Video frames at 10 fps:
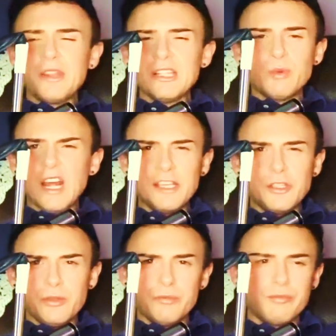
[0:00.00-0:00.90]
that's what I
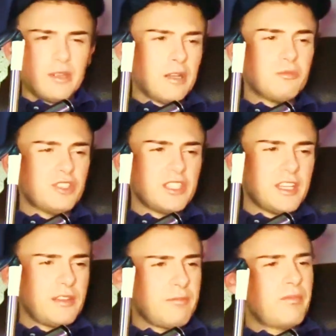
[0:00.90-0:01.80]
do. I'm just
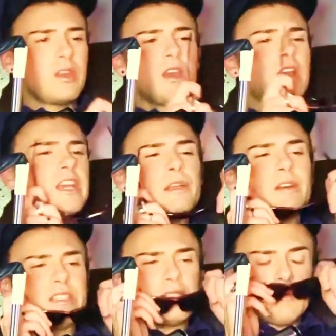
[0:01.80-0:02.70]
kidding.
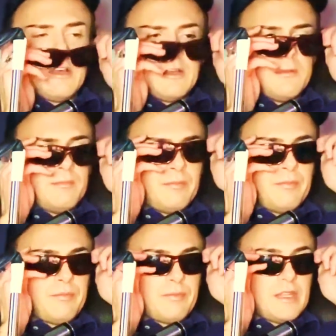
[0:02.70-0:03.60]
Anyways,
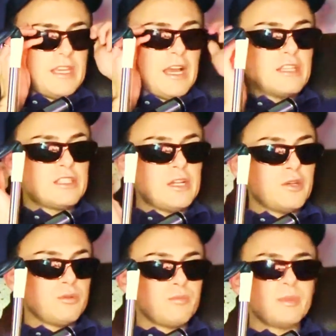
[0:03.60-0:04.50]
yeah,
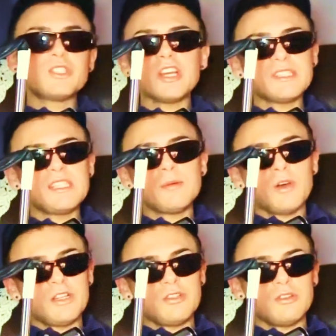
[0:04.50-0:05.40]
so, but Chelsea, come
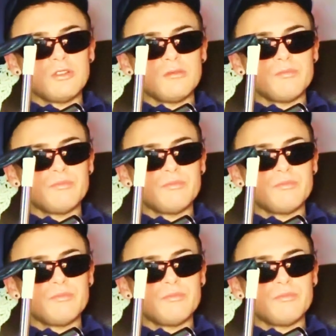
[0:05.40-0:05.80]
on, girl.